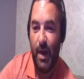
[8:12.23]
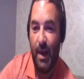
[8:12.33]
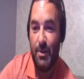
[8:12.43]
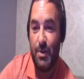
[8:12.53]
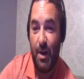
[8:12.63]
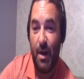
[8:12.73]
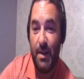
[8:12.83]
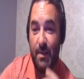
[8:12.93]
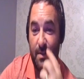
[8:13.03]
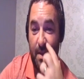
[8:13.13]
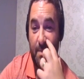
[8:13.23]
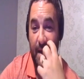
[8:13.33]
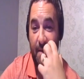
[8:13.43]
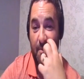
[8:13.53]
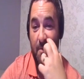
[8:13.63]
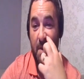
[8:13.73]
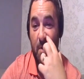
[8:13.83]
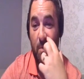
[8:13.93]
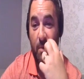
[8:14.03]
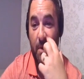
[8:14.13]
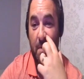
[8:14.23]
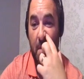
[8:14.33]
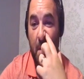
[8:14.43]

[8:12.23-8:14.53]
And Shawnee seems to have a really good point.